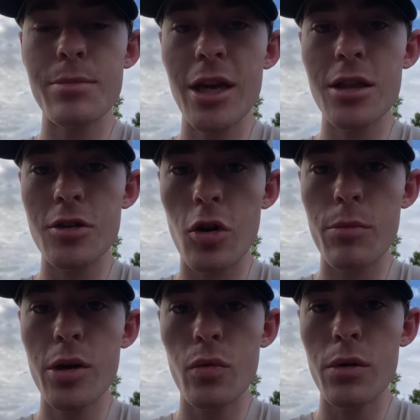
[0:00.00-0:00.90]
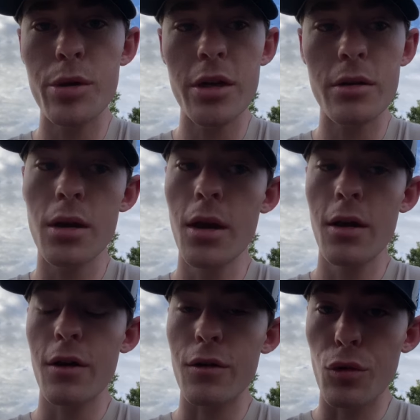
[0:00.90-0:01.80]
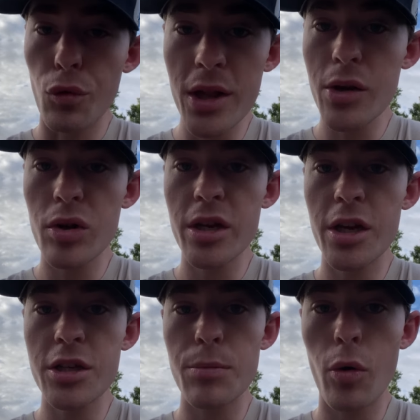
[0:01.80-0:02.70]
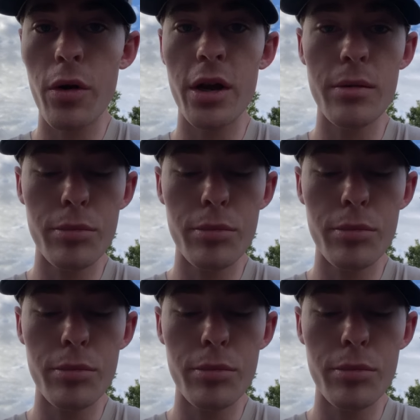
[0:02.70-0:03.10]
to make the tournament would have been really, really disappointing.